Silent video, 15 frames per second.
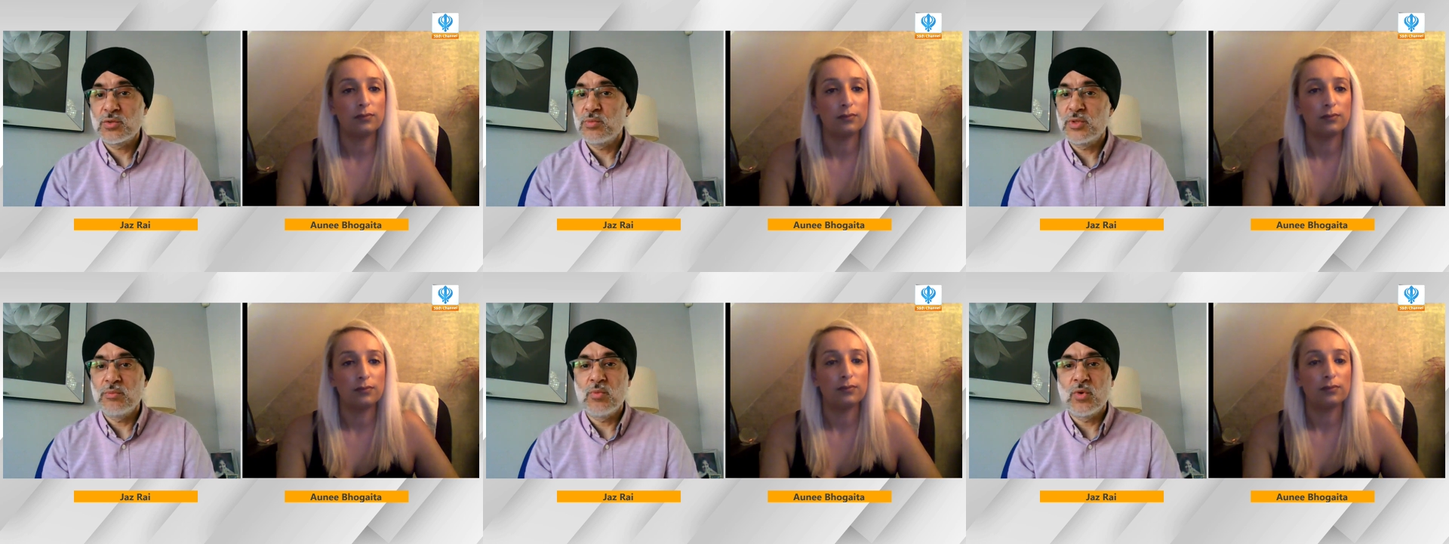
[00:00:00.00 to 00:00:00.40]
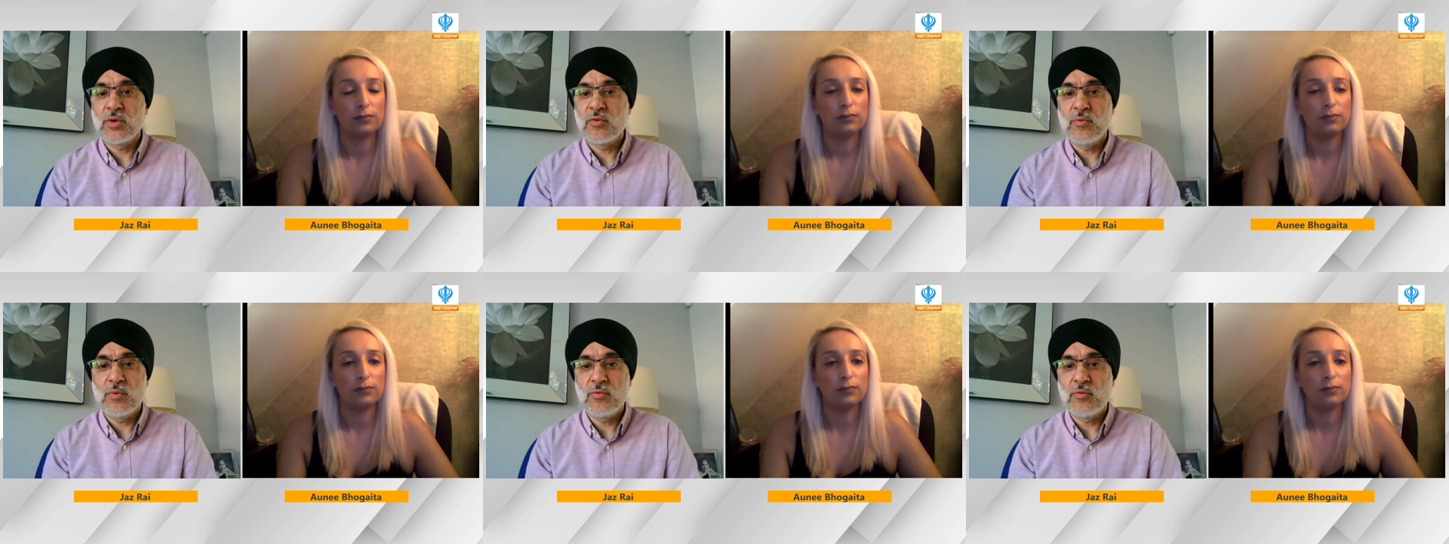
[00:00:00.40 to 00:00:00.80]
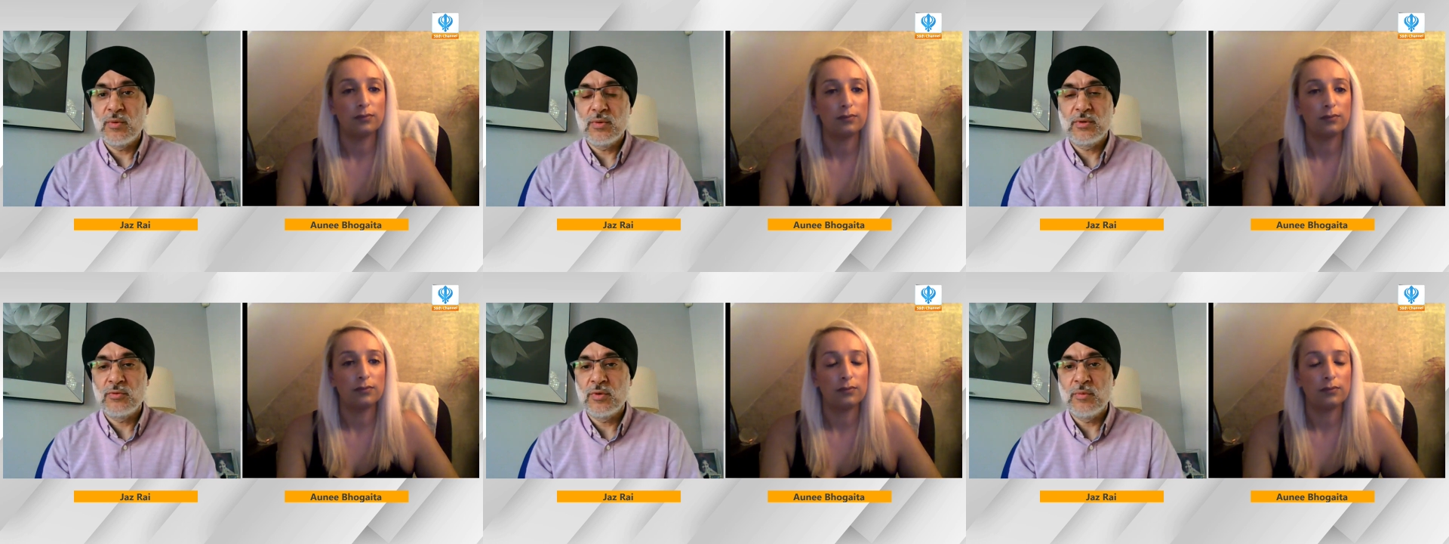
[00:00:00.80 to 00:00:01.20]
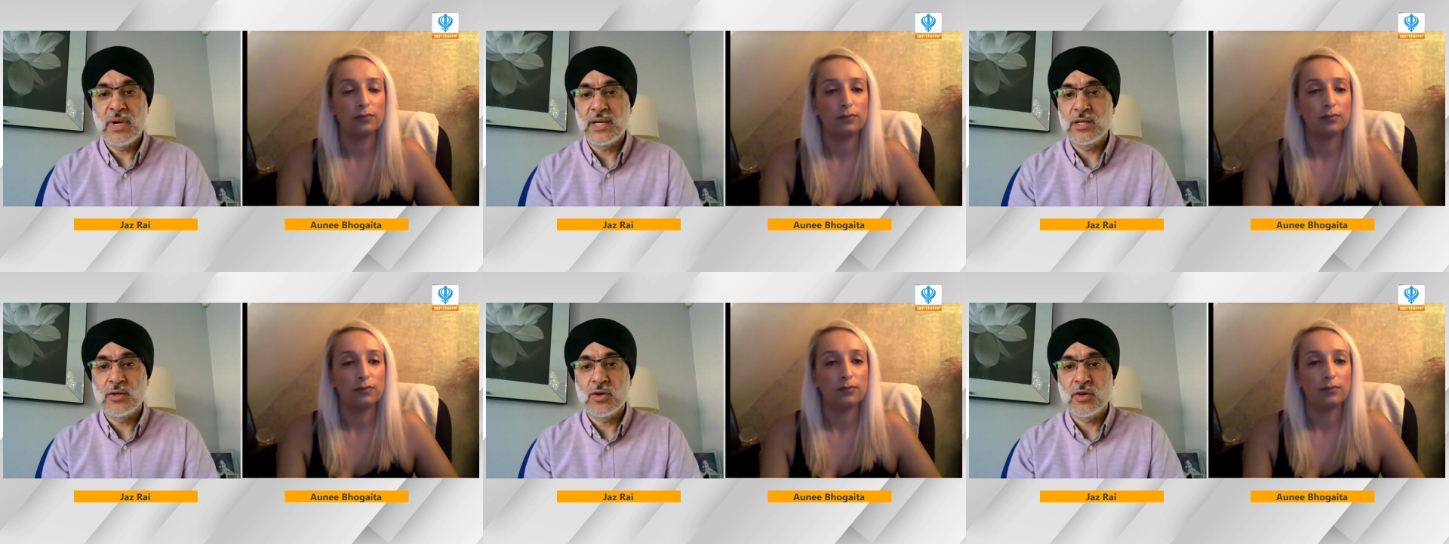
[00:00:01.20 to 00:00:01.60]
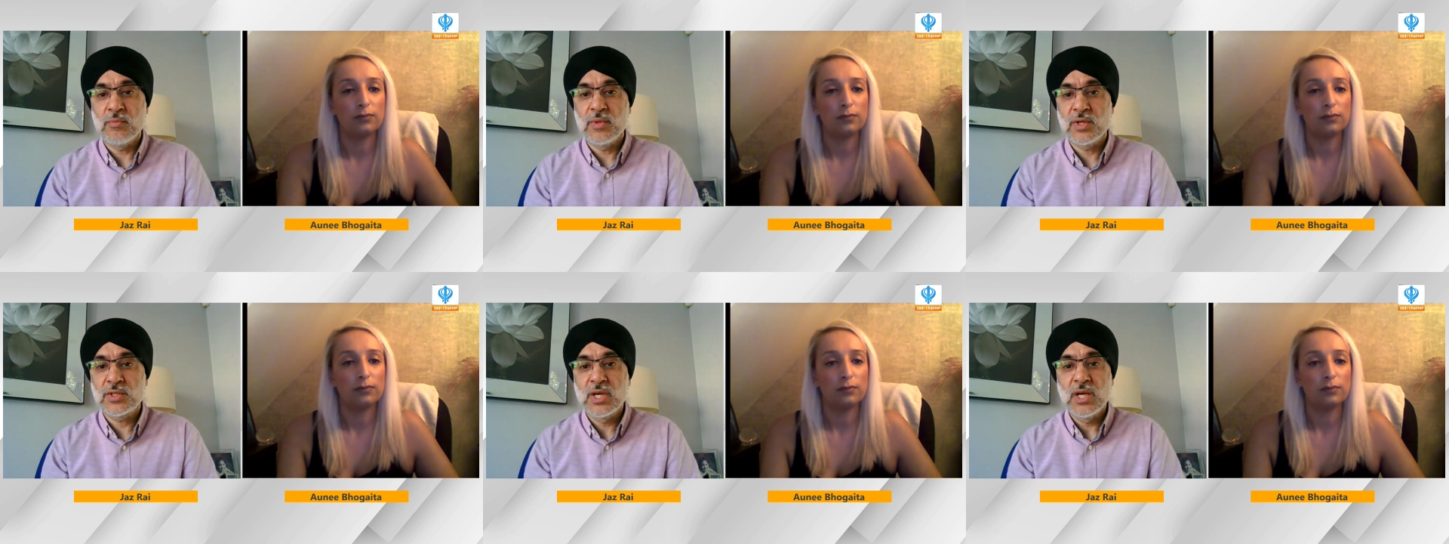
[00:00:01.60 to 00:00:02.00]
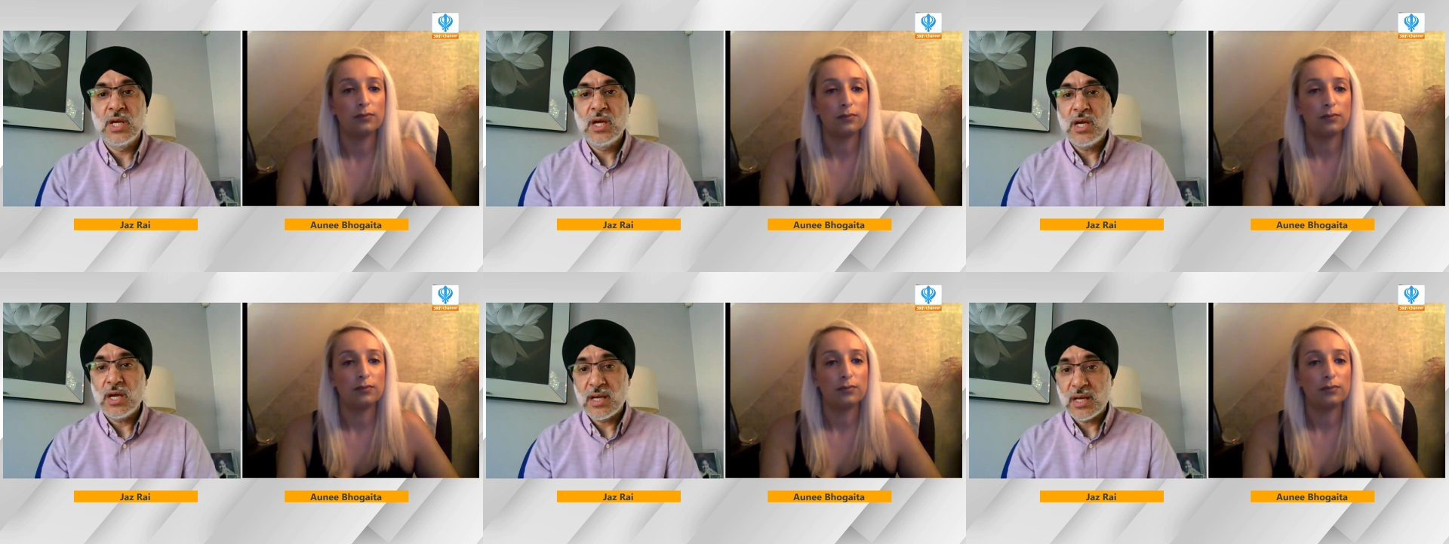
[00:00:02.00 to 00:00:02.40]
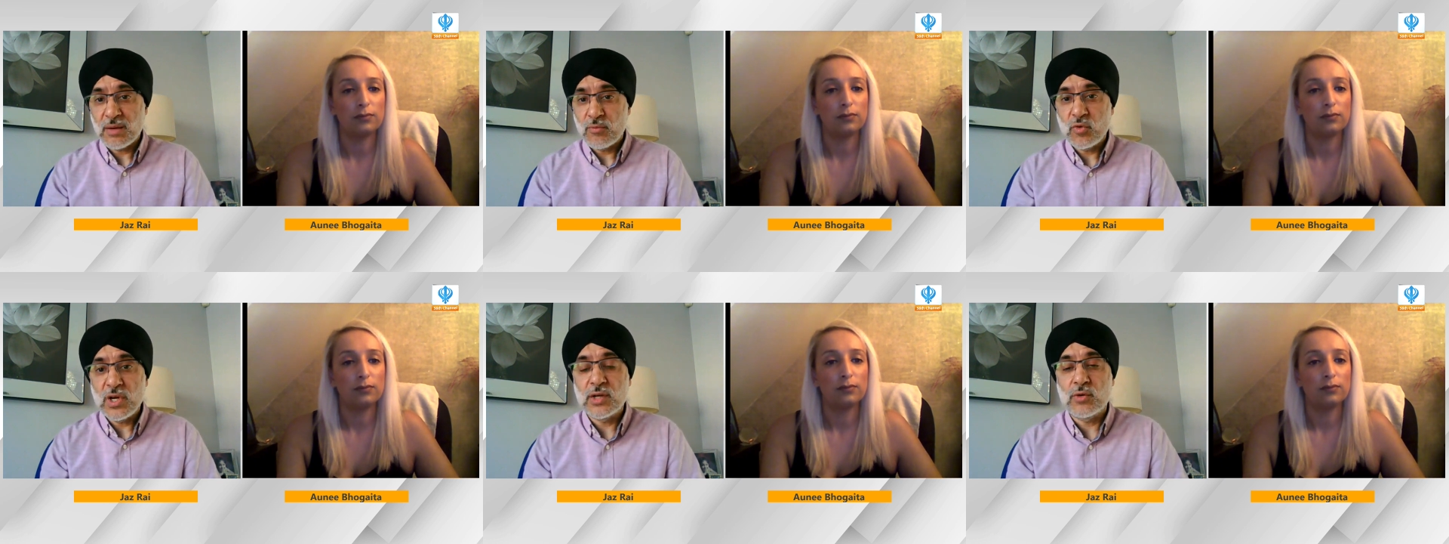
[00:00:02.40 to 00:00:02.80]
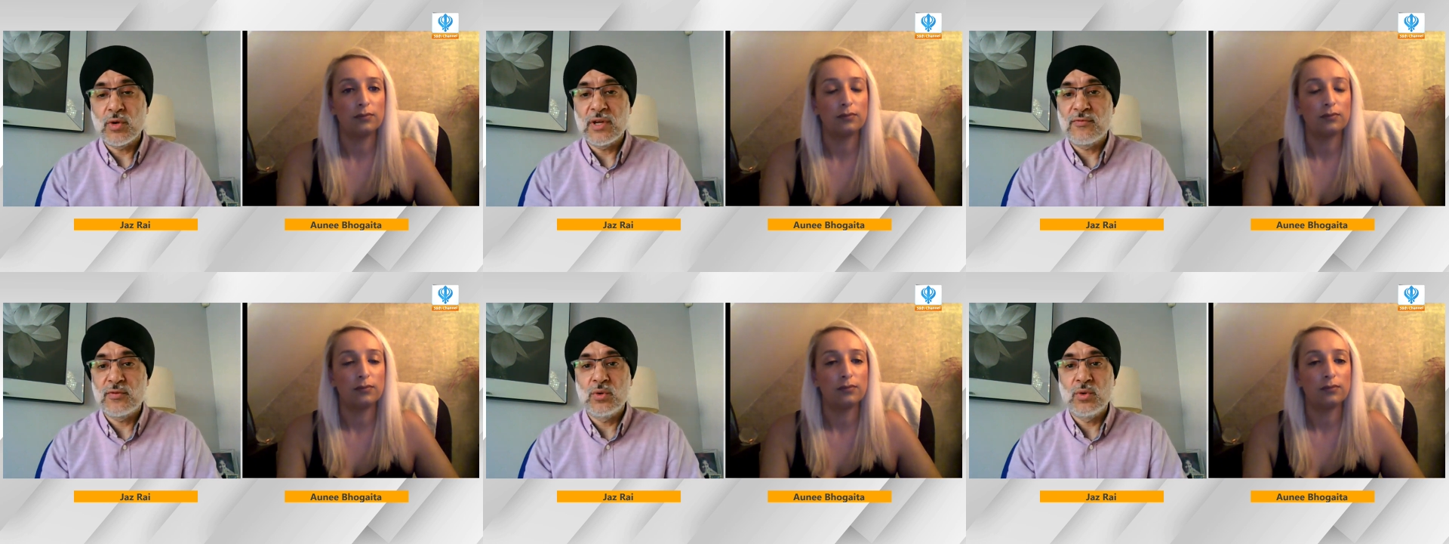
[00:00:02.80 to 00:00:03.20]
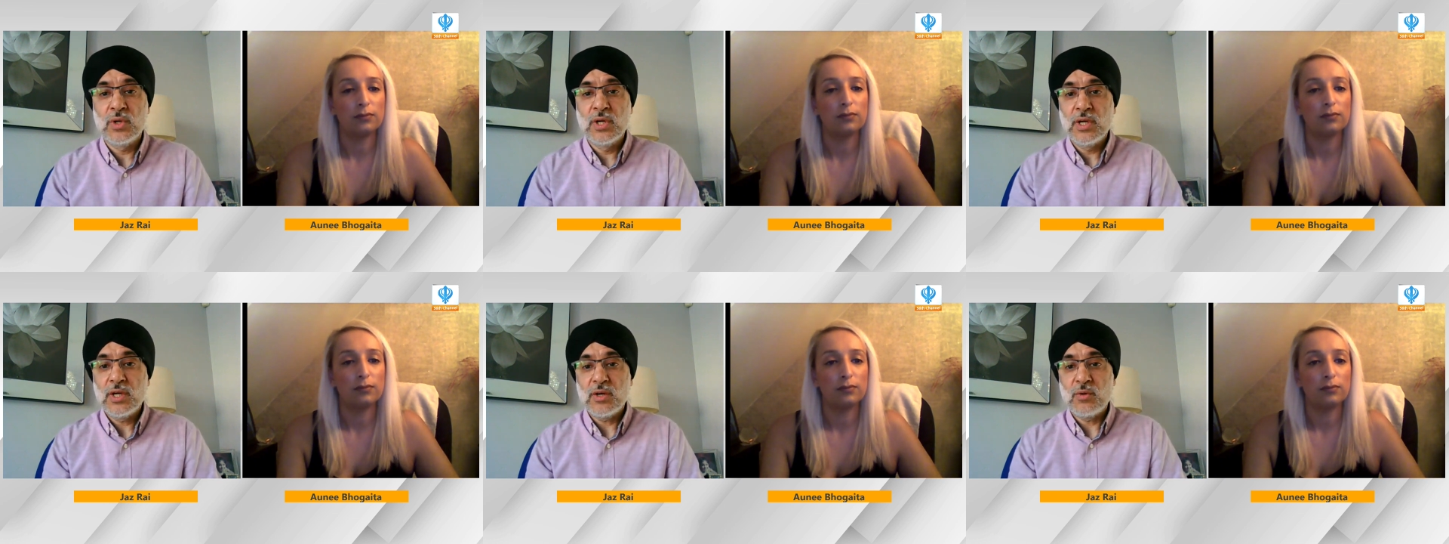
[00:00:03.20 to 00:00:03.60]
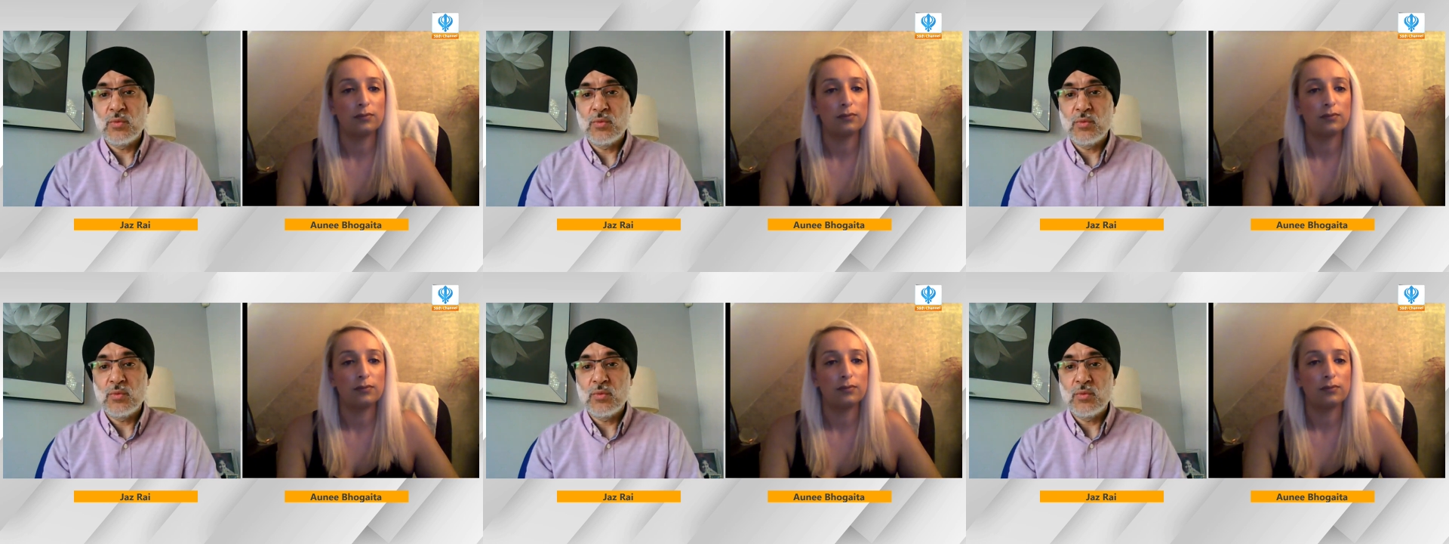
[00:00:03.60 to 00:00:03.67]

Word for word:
Speaker 1: Some of them want to re- remain anonymous. And I'm really grateful.